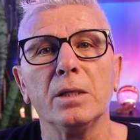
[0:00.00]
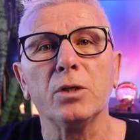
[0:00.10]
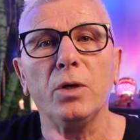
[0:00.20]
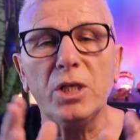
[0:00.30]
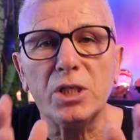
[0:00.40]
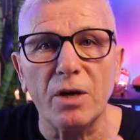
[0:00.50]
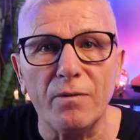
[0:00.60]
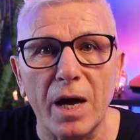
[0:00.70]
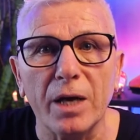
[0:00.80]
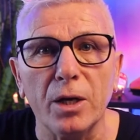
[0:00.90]
So he's the
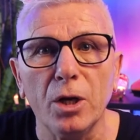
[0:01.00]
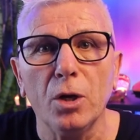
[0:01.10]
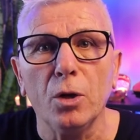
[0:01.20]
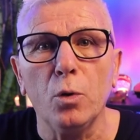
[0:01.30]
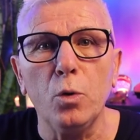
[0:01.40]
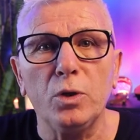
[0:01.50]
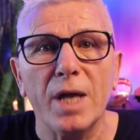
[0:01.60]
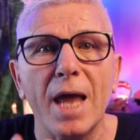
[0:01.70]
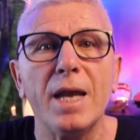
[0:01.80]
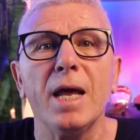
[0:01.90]
one who
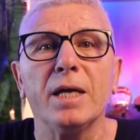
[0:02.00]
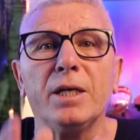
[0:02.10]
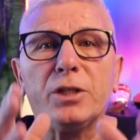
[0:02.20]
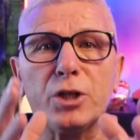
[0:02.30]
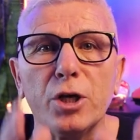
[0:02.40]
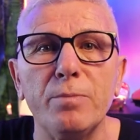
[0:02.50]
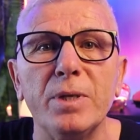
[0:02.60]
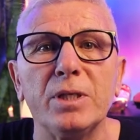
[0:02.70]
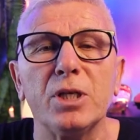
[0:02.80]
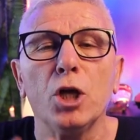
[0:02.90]
then
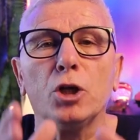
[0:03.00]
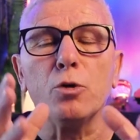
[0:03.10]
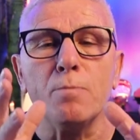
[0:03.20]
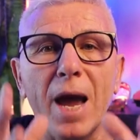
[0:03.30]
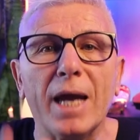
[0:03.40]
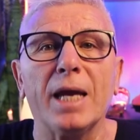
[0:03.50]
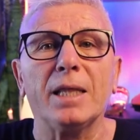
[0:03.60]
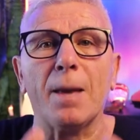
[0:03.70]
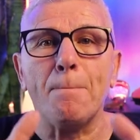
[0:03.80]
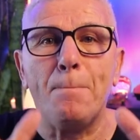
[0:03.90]
determines to make
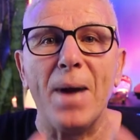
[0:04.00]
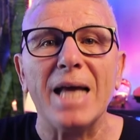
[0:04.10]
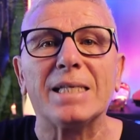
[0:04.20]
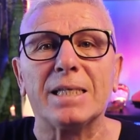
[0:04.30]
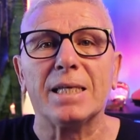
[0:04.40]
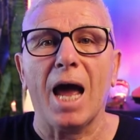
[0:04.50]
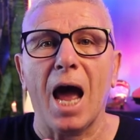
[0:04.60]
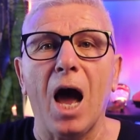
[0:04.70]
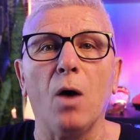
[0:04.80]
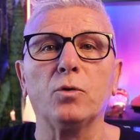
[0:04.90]
it the best
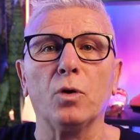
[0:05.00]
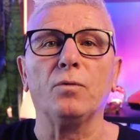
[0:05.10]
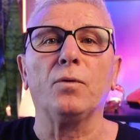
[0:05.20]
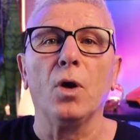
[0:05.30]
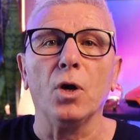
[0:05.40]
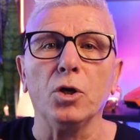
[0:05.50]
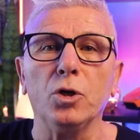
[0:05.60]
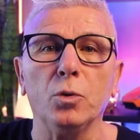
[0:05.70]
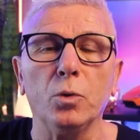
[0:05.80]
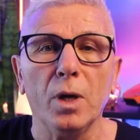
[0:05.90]
out of
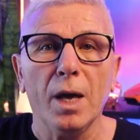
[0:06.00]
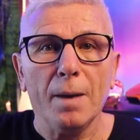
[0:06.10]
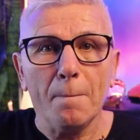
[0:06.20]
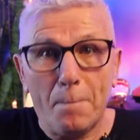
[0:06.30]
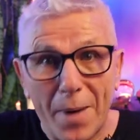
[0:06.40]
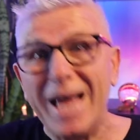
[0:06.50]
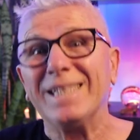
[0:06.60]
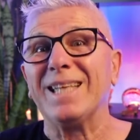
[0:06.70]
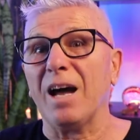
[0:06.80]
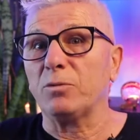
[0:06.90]
you,
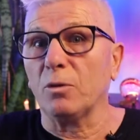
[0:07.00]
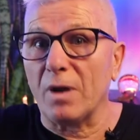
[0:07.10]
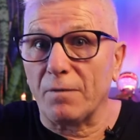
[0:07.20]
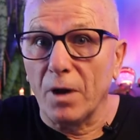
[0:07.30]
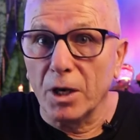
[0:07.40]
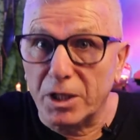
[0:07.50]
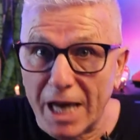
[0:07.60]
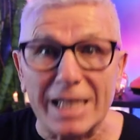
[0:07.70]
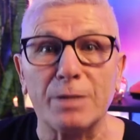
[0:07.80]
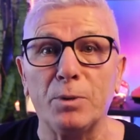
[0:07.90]
best out of the
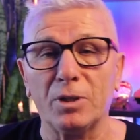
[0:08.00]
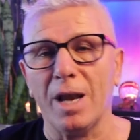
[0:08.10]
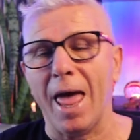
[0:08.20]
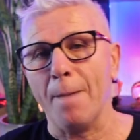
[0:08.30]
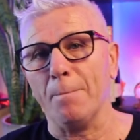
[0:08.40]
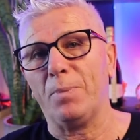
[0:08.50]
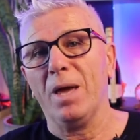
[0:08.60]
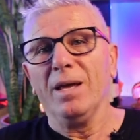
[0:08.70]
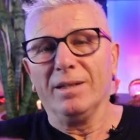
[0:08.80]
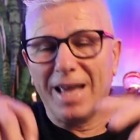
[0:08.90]
desperate lamp,
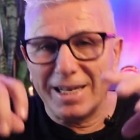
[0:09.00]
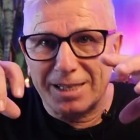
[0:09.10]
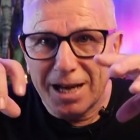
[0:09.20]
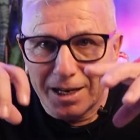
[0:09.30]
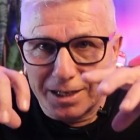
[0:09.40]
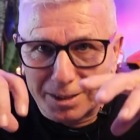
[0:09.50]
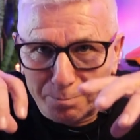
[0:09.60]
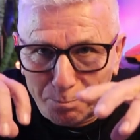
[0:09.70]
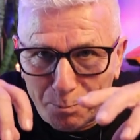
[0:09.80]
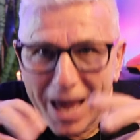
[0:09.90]
best
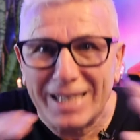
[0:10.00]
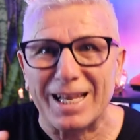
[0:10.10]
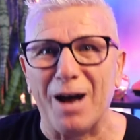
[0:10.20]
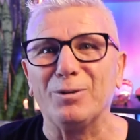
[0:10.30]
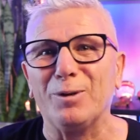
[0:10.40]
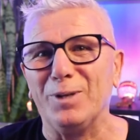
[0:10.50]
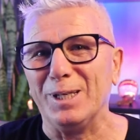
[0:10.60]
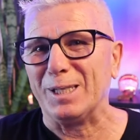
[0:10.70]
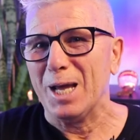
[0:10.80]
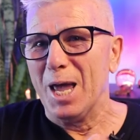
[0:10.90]
best out of
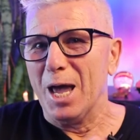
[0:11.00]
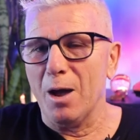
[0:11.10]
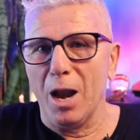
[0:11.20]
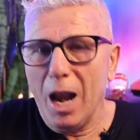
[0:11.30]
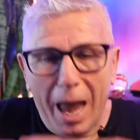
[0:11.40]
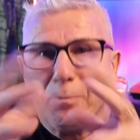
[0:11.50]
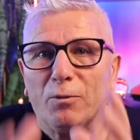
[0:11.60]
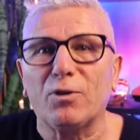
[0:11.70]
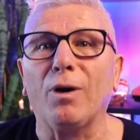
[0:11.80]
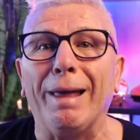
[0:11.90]
this a lump
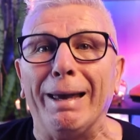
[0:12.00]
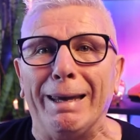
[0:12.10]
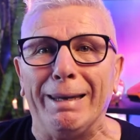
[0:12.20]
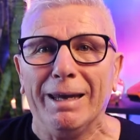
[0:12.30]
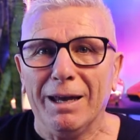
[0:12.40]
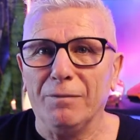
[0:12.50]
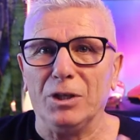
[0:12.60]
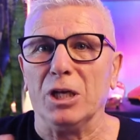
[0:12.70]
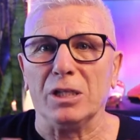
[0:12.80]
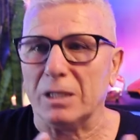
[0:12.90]
of clay
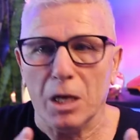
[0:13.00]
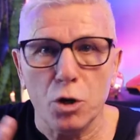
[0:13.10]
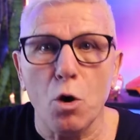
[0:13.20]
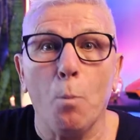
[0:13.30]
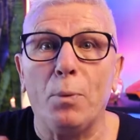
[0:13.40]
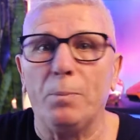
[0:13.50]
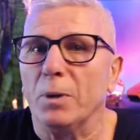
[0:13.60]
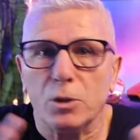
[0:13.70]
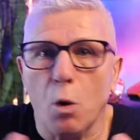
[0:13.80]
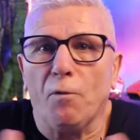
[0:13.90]
which has no
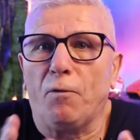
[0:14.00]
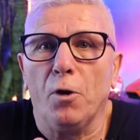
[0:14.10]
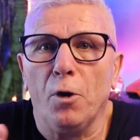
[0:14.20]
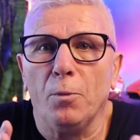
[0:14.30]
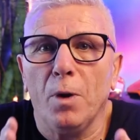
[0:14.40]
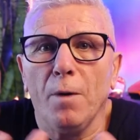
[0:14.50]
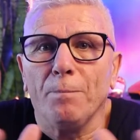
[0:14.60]
purpose, no firm,